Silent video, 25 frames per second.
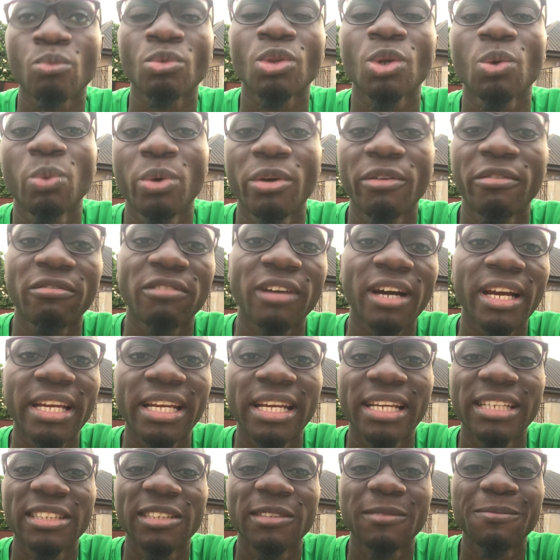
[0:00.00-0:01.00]
we find
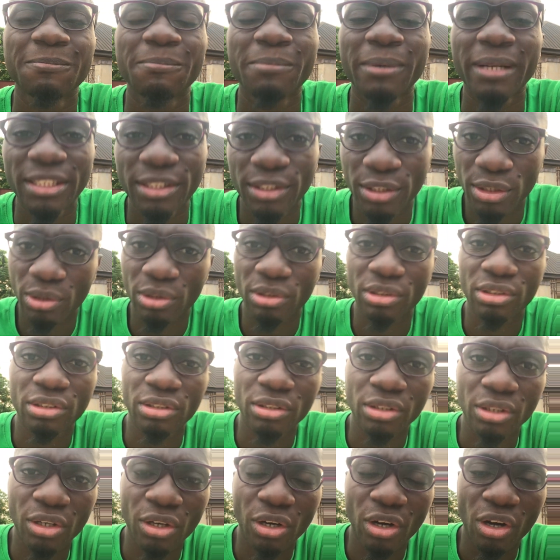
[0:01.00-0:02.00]
expression
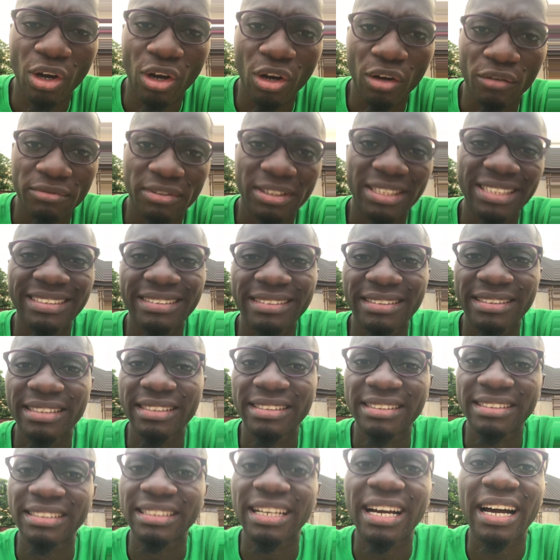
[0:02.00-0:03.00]
of this
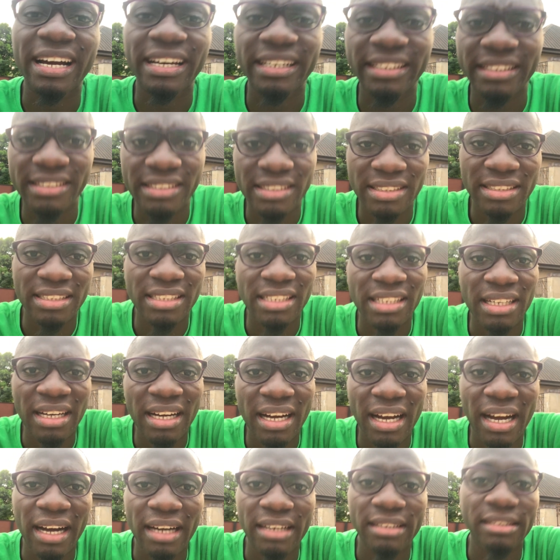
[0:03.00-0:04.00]
desire
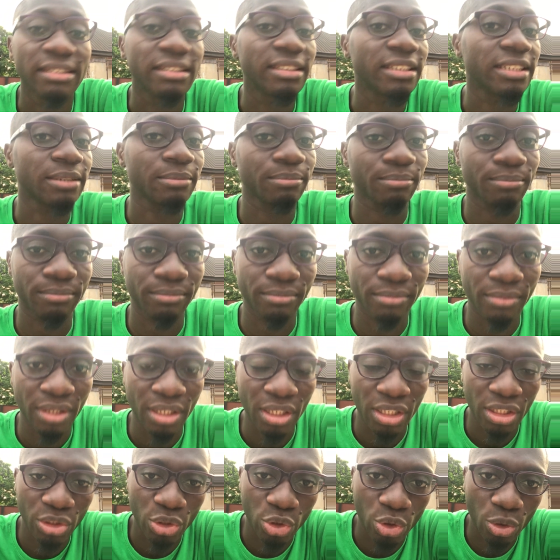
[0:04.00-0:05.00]
and dream.
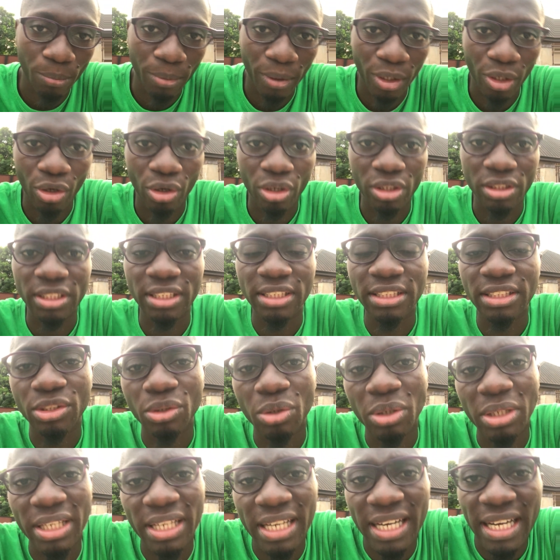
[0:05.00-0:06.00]
So because he's
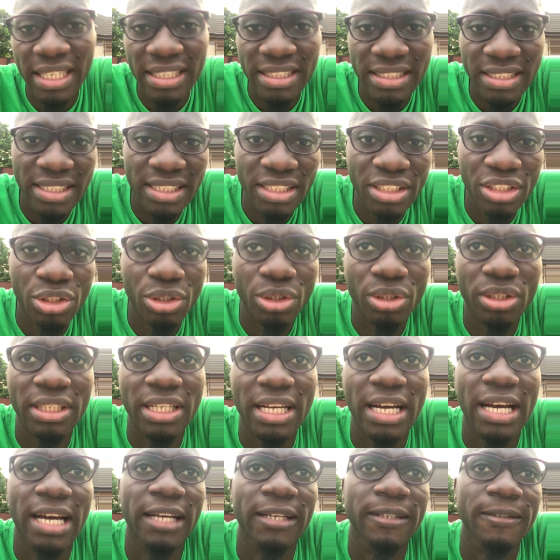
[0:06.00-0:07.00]
the only candidature
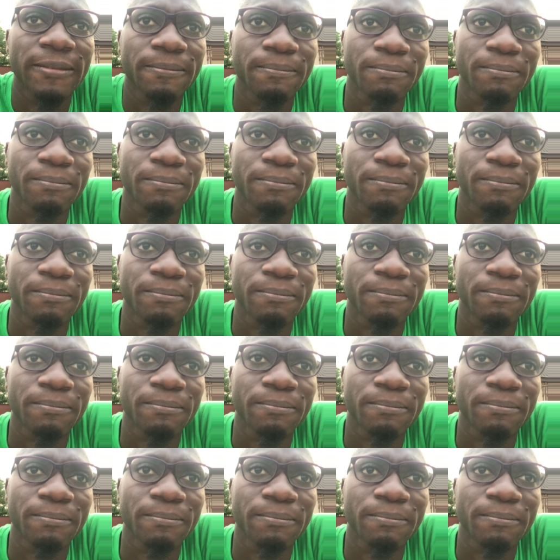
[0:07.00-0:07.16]
that